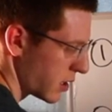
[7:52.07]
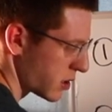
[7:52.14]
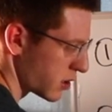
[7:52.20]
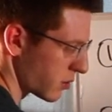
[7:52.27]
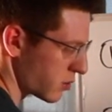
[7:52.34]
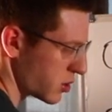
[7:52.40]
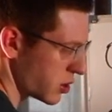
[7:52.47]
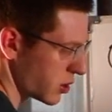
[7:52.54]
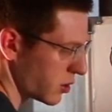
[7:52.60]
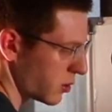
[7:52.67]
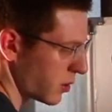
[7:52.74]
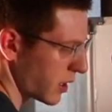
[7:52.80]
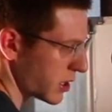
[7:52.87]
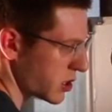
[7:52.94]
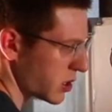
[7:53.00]
So
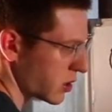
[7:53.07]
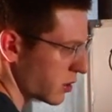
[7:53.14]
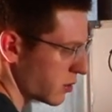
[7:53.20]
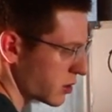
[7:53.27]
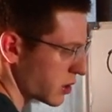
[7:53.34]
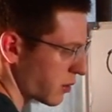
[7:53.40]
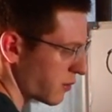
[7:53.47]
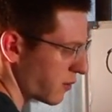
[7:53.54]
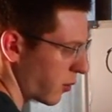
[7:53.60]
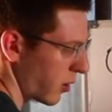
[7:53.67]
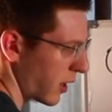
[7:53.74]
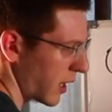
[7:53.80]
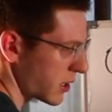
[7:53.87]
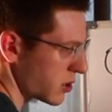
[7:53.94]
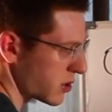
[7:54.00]
2 and 2, so
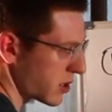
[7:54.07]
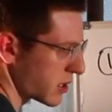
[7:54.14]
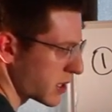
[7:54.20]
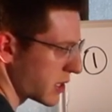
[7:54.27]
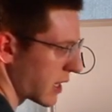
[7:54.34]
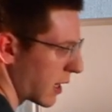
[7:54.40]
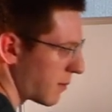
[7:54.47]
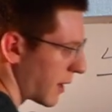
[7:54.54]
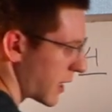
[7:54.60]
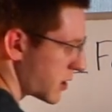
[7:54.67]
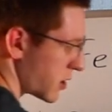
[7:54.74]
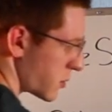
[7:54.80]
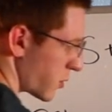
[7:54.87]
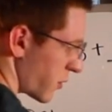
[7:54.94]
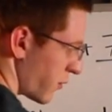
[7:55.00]
4 hydrogens now
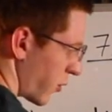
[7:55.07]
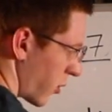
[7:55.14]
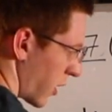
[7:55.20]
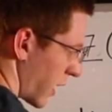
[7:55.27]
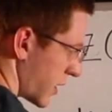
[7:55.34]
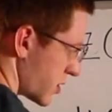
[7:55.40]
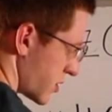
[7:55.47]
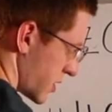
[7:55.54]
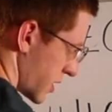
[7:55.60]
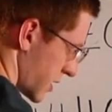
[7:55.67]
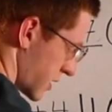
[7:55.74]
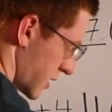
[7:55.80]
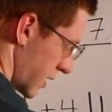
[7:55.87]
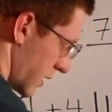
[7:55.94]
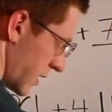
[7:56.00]
matches with 4
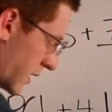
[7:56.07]
hydrogens.